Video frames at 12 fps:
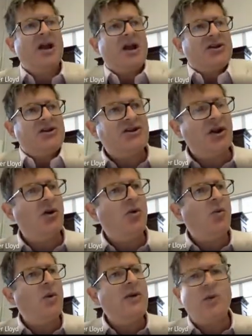So
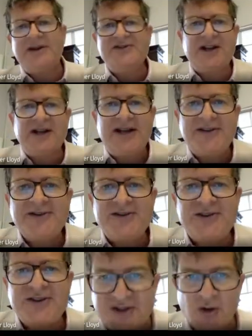we went to London
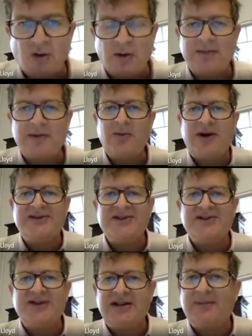Zoo and we went to
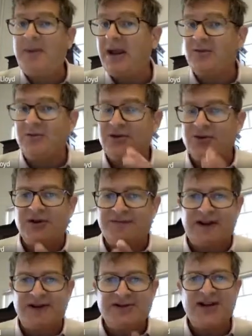see the penguins, which are
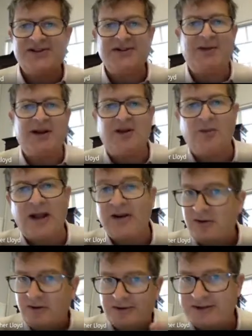fantastic, by the way.
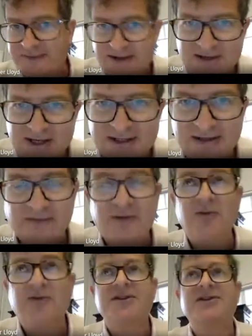Not as fantastic, of
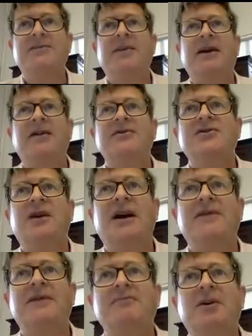course, as the penguins you have
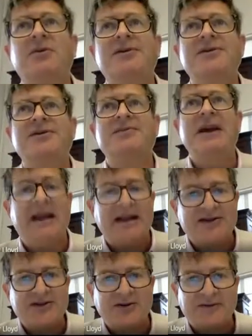in Boulders Bay,
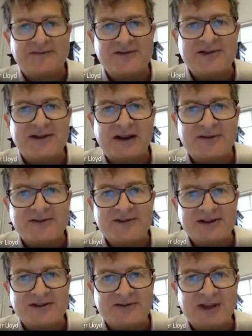so we've discovered
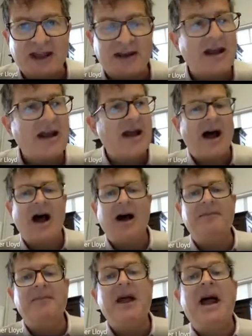since then.
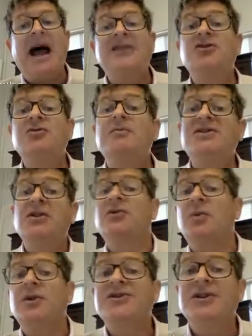And Matilda
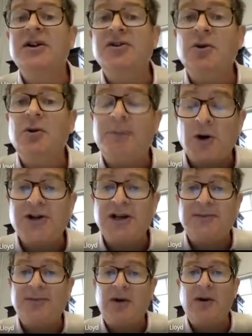wants to do a project
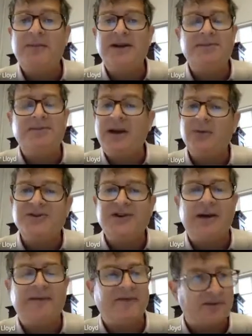about where penguins
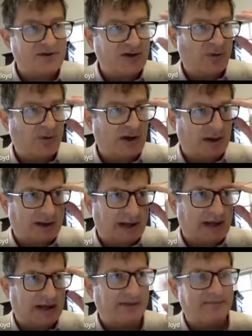come from. So we learned they
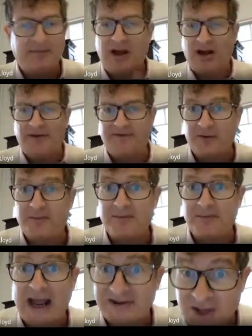come from
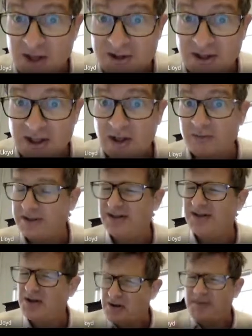Antarctica. We
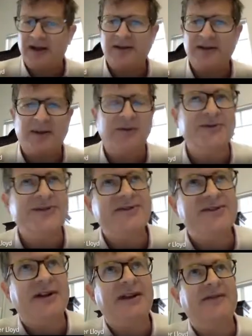didn't know about the penguins in
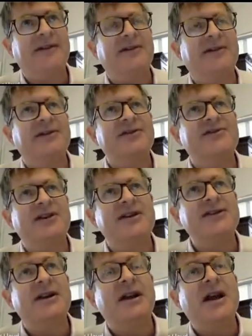South Africa in those days.